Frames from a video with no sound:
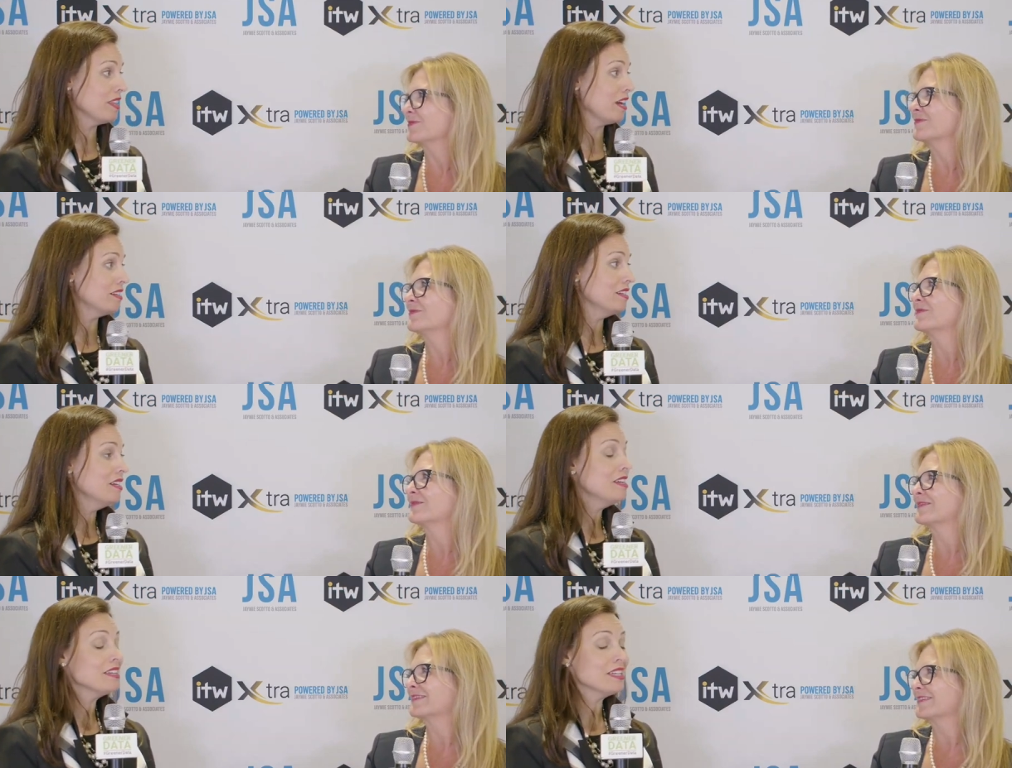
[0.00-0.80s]
Speaker 1: that
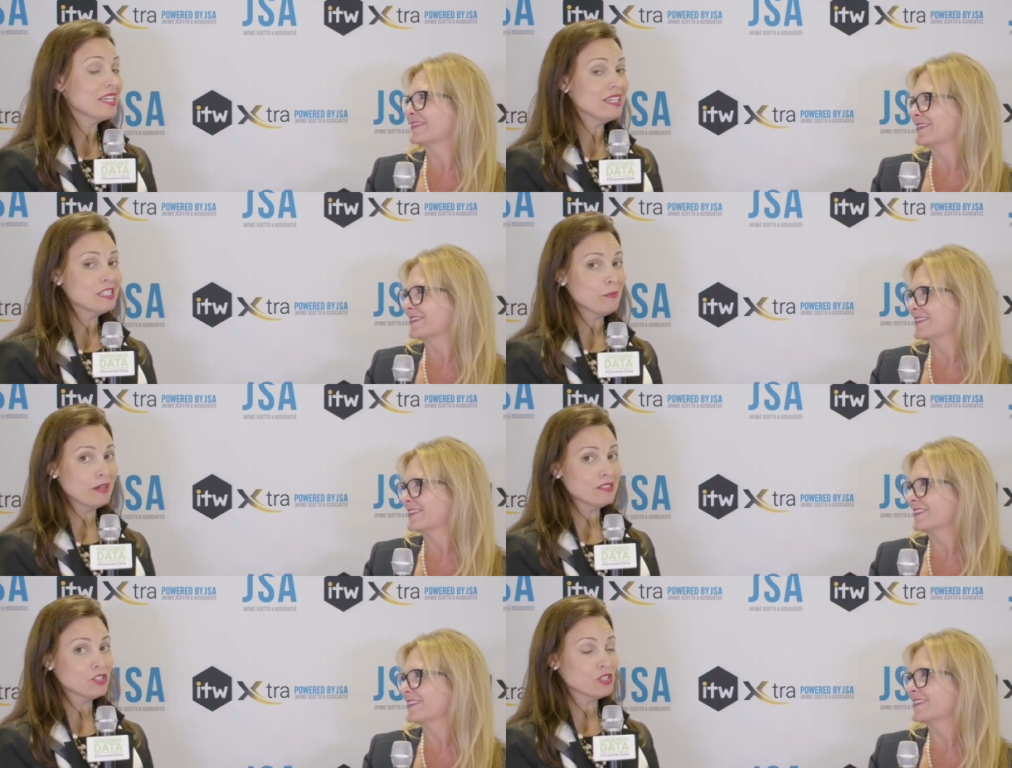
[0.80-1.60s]
key
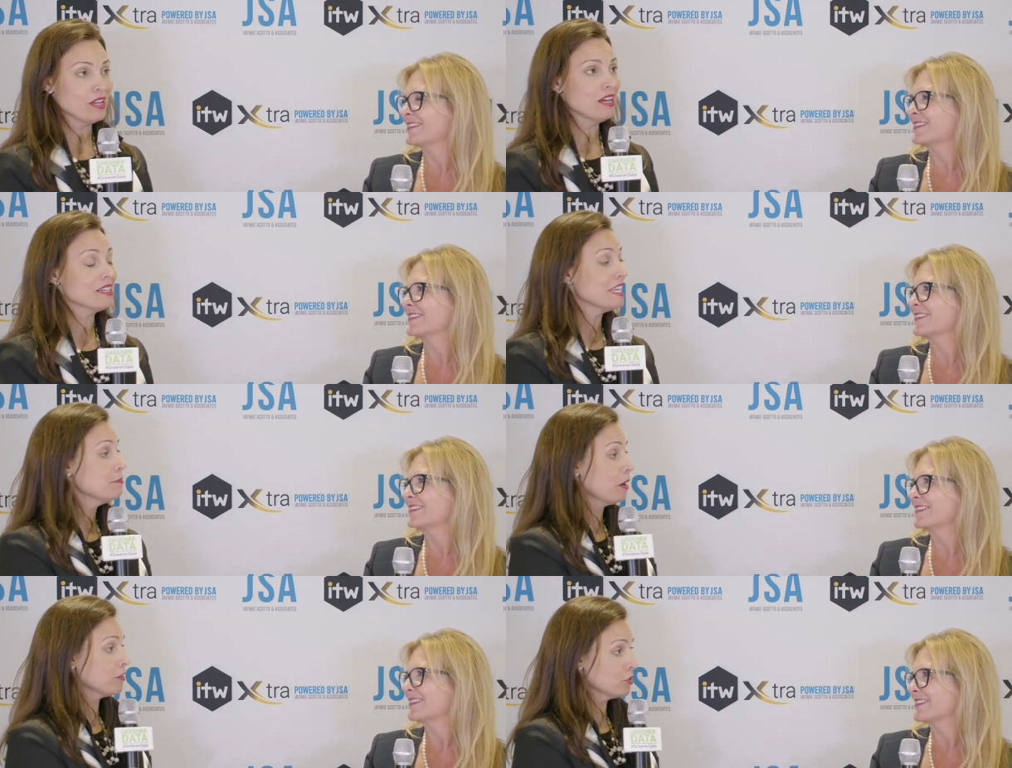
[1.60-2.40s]
sponsor uh, key
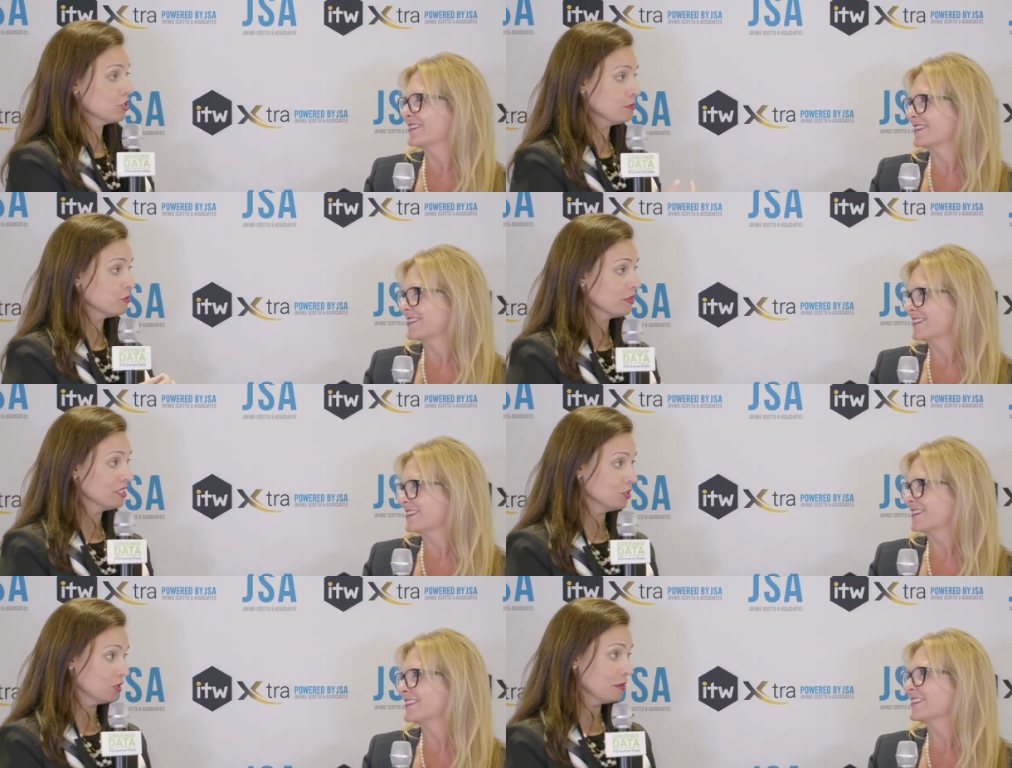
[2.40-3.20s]
partnerships really
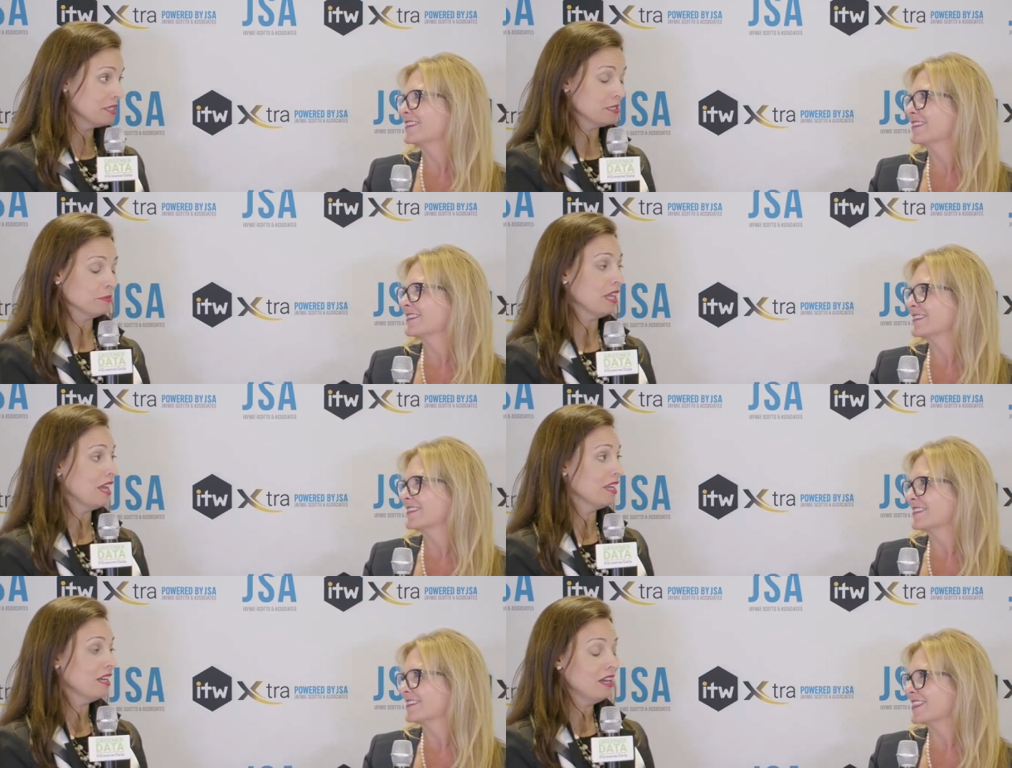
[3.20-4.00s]
do come into
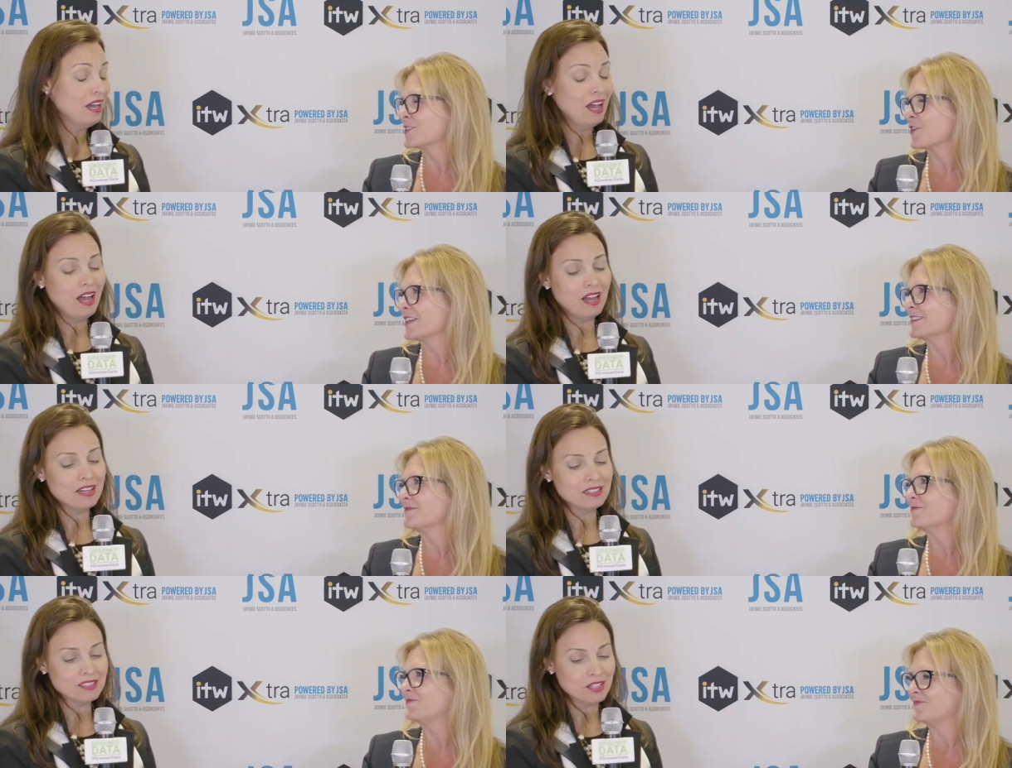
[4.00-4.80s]
play. Right.
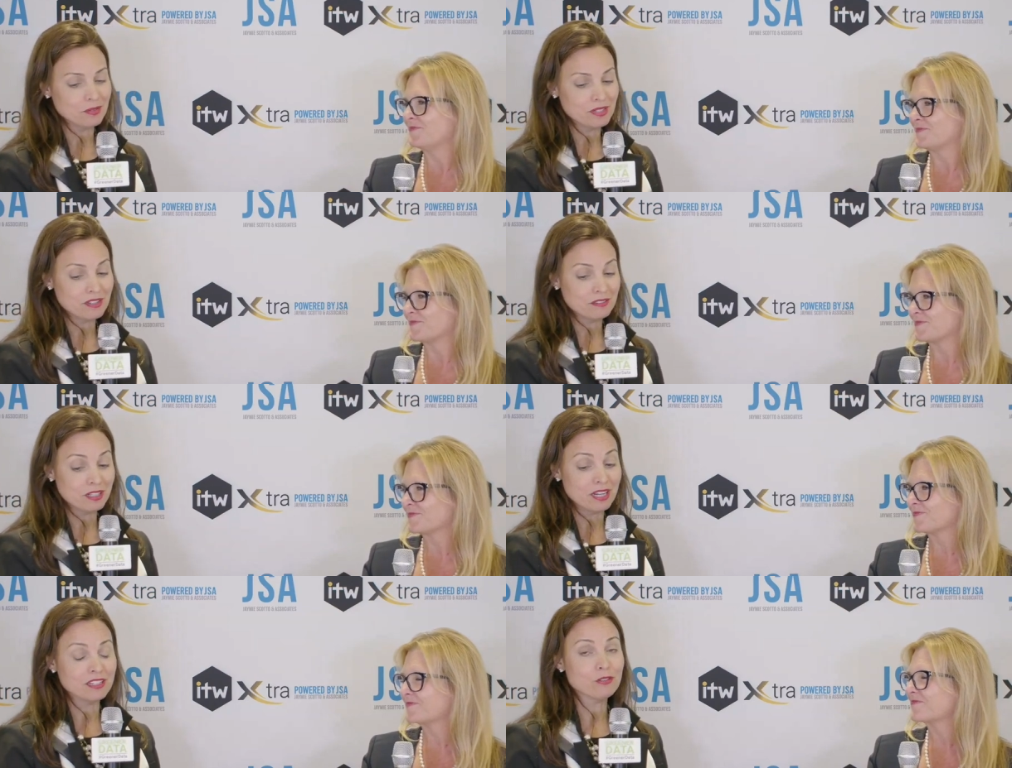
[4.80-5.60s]
Uh, so in,
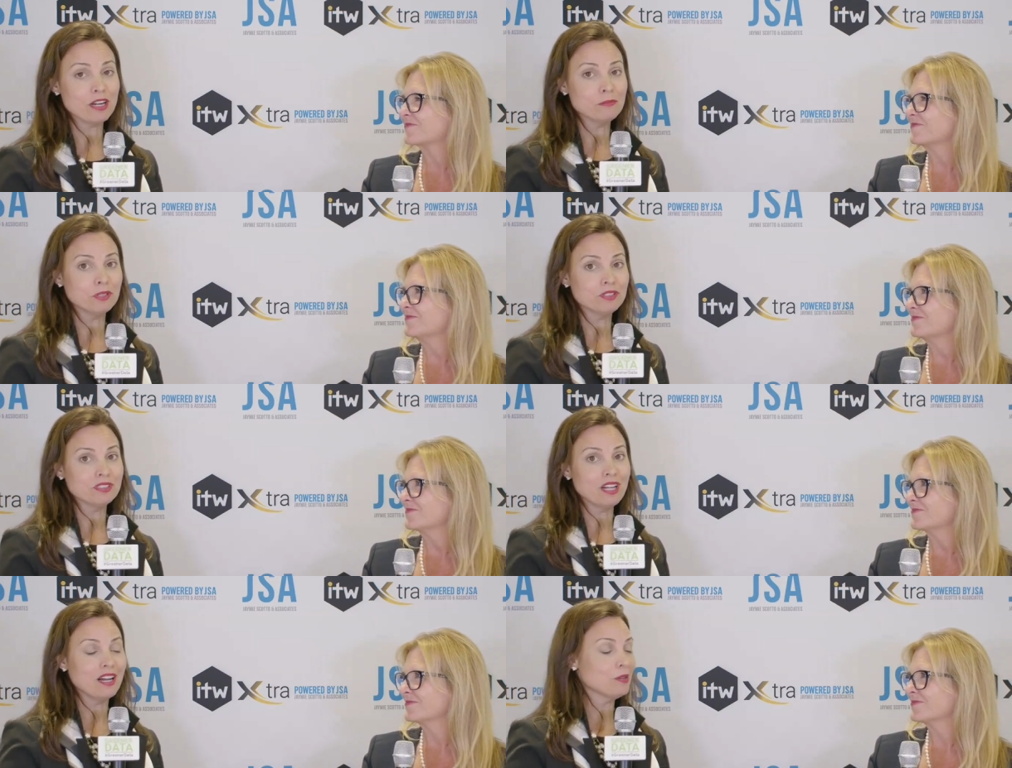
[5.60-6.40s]
incredible
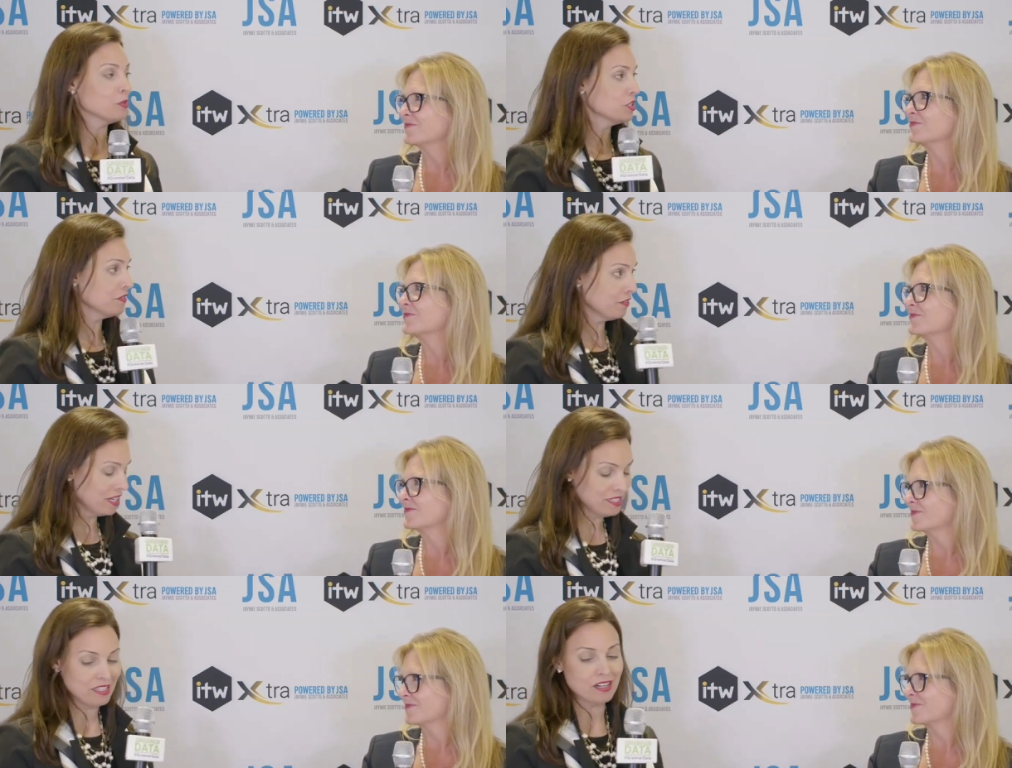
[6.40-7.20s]
uh, words of
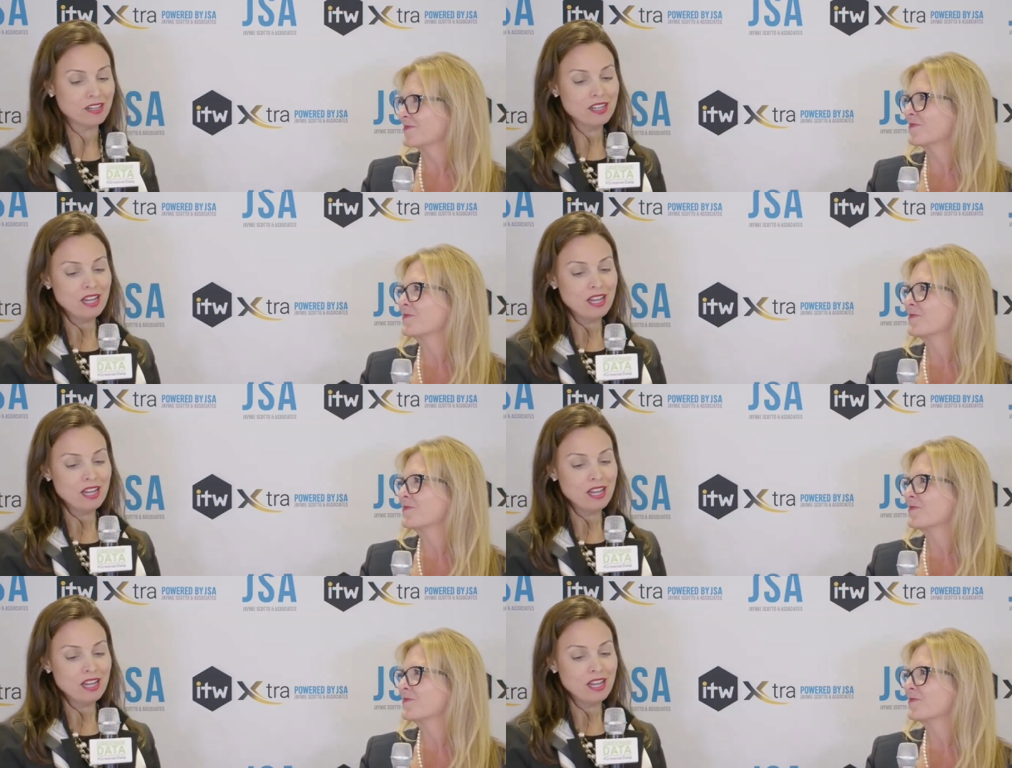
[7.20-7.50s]
advice there.